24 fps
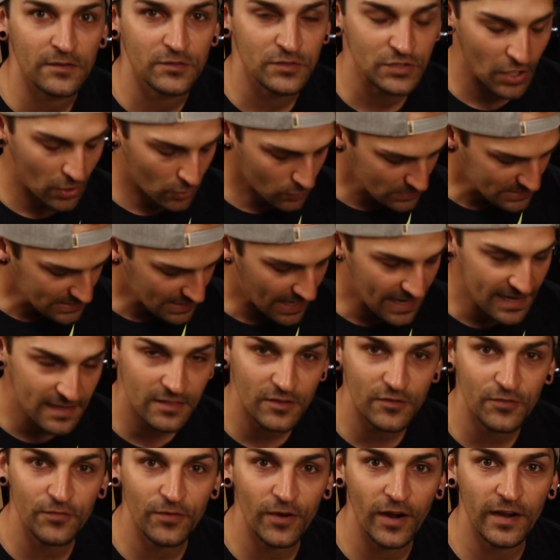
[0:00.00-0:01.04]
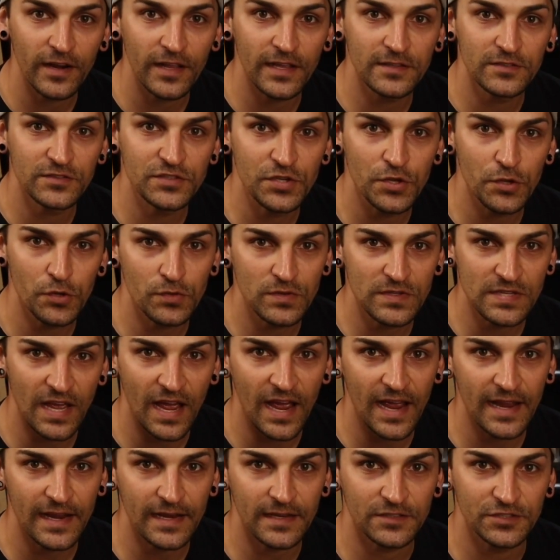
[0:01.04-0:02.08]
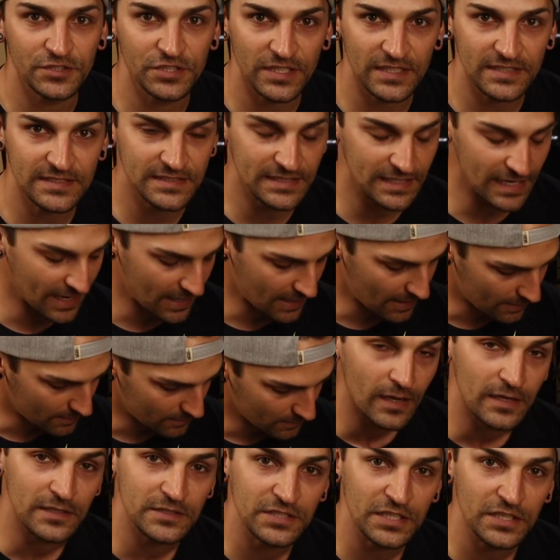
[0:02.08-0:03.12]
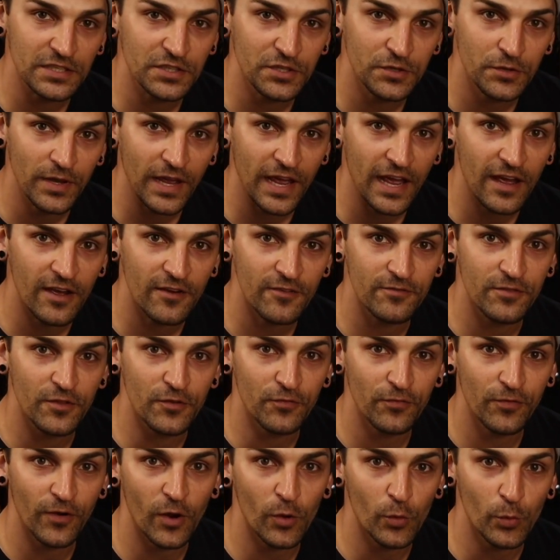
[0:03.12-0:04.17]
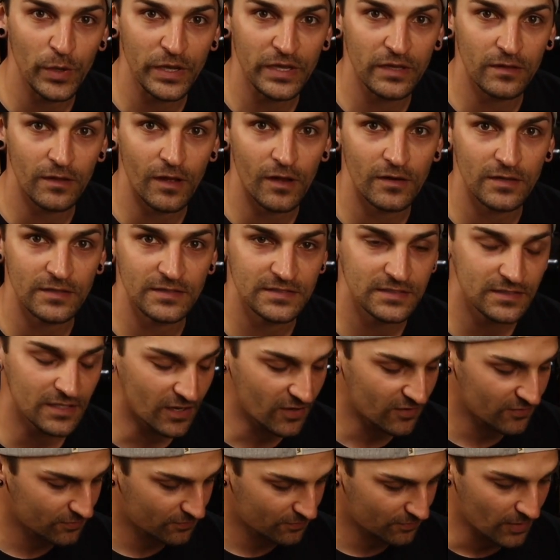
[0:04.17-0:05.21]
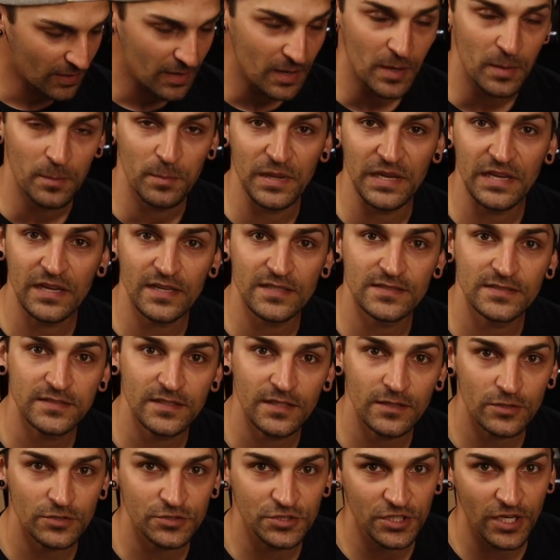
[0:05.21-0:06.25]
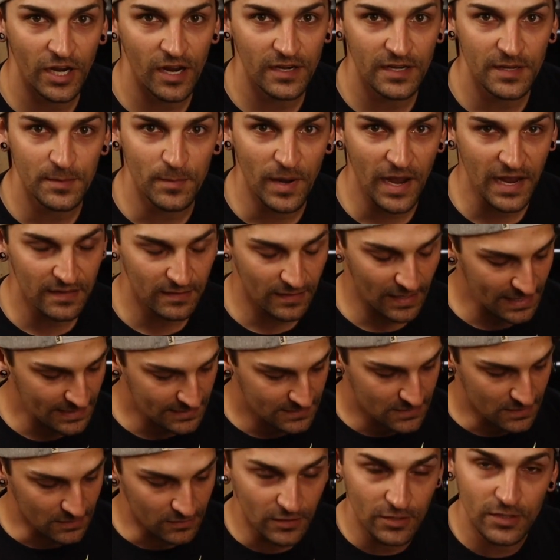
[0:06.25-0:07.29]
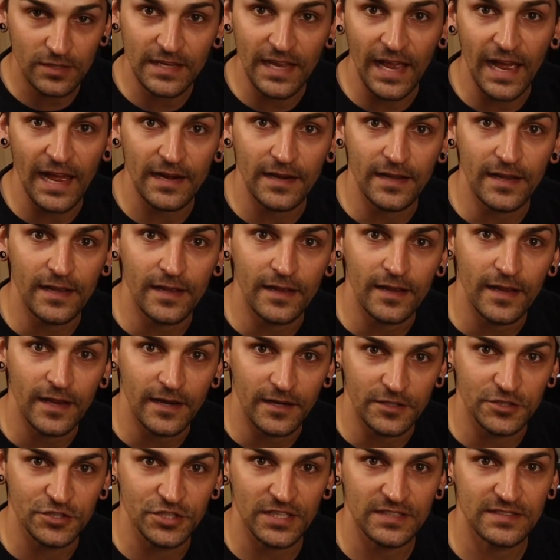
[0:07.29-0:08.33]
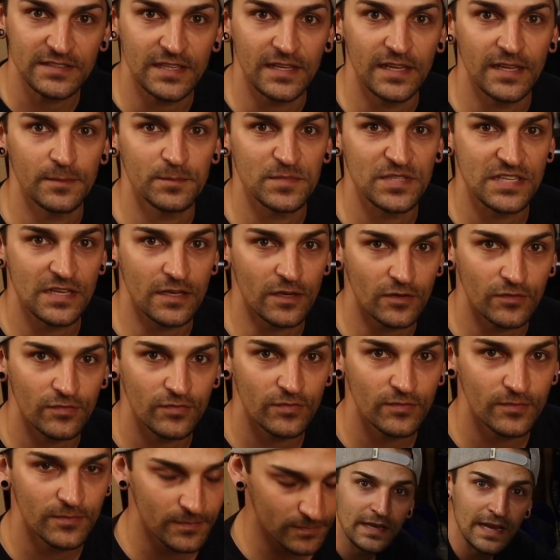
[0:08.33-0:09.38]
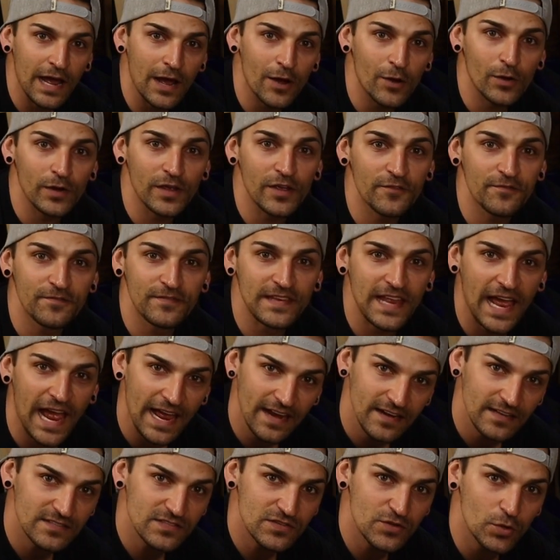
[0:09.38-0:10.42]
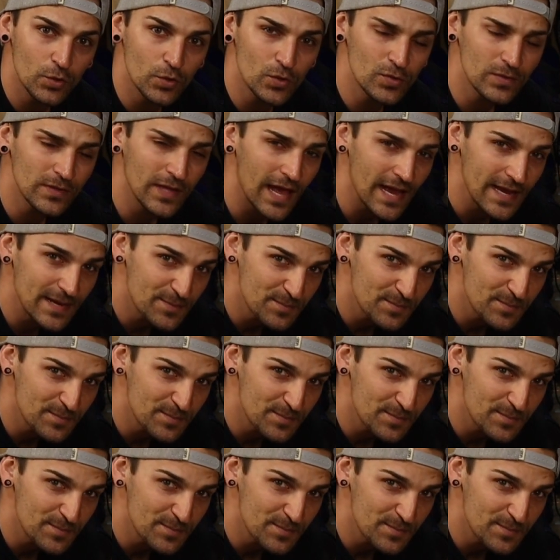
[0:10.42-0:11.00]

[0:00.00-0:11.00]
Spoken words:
don't tighten the front end too tight just yet until you have the front wheel on and stuff, because little Johnny might like to look at it and adjust it himself. Now if Dad is cool like